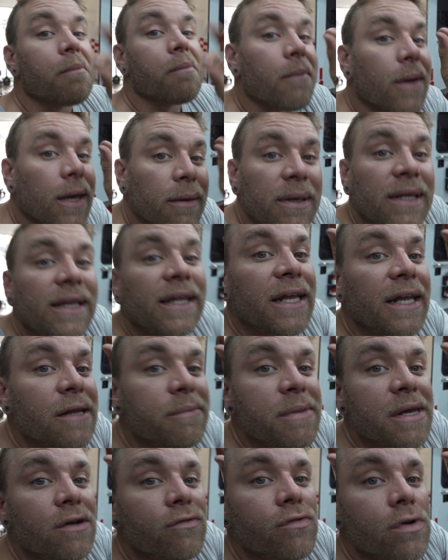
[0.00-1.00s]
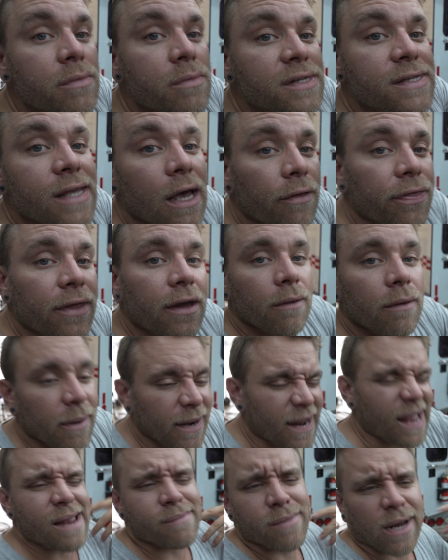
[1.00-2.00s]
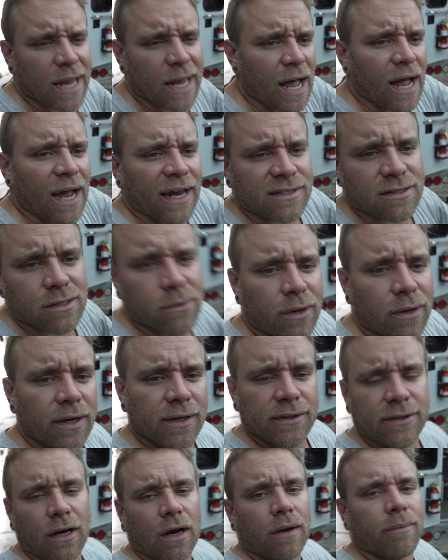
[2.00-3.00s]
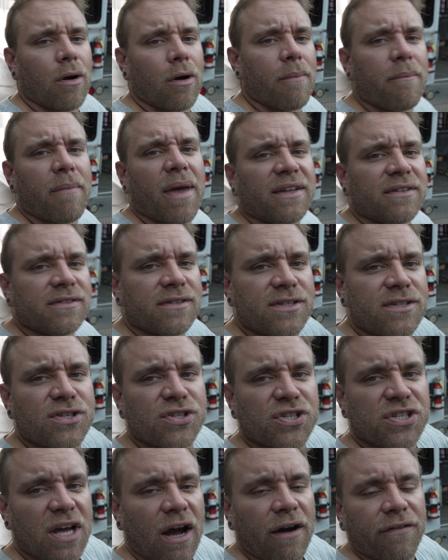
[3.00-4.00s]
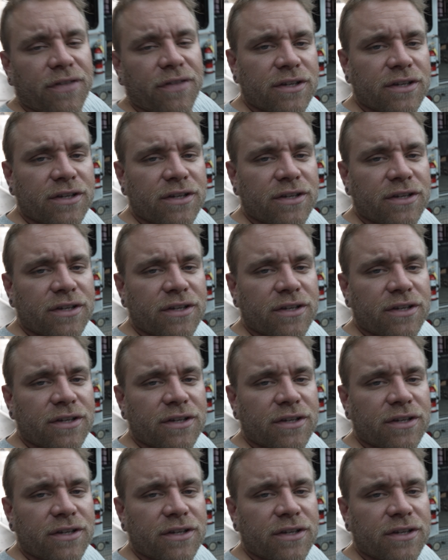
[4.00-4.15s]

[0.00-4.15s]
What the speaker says: maybe a little bit of women's health there, but I'm a guy, so we're gonna talk about men's stuff.